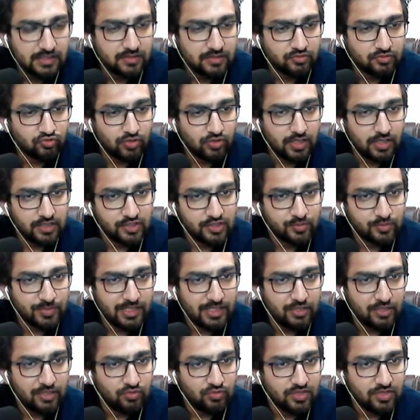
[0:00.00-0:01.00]
So I
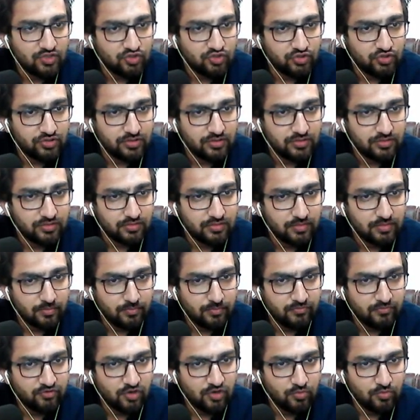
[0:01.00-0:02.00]
explained you that the
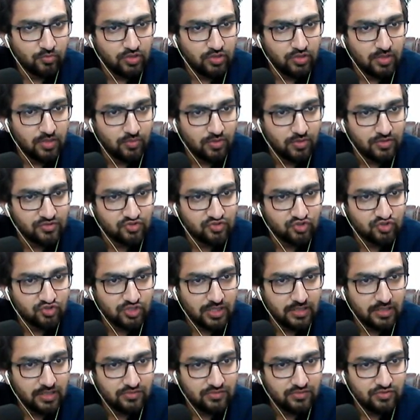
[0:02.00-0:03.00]
formula was
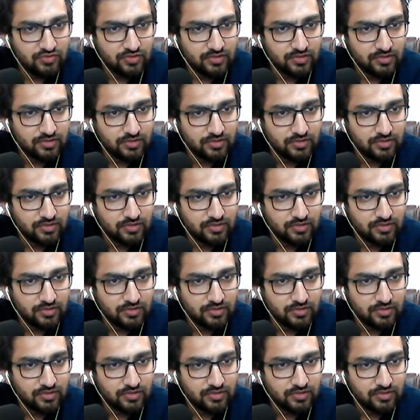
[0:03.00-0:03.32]
change